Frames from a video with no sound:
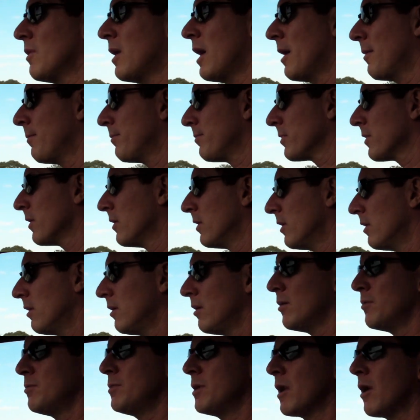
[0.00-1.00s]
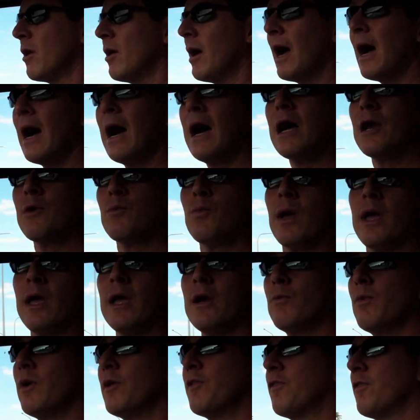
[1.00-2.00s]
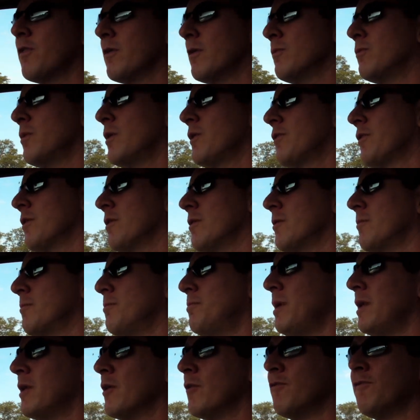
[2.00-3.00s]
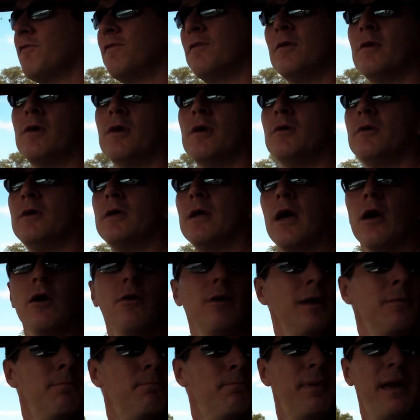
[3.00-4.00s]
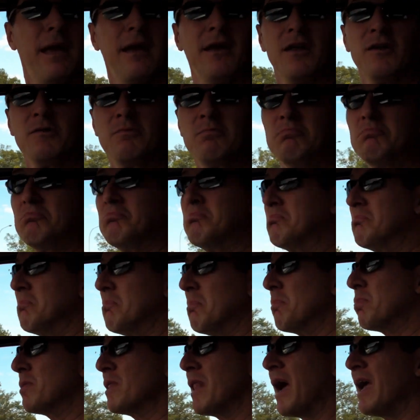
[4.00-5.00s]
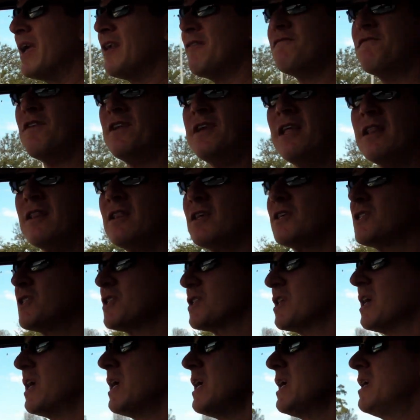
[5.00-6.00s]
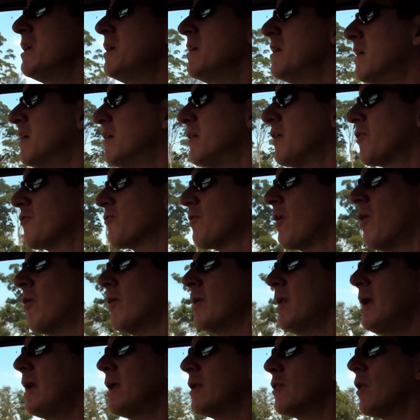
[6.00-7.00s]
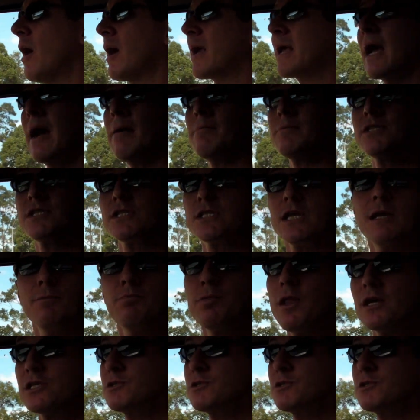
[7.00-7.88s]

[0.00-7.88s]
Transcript: hardware with a bit of, you know, embedded plain vanilla C thrown in, like C++.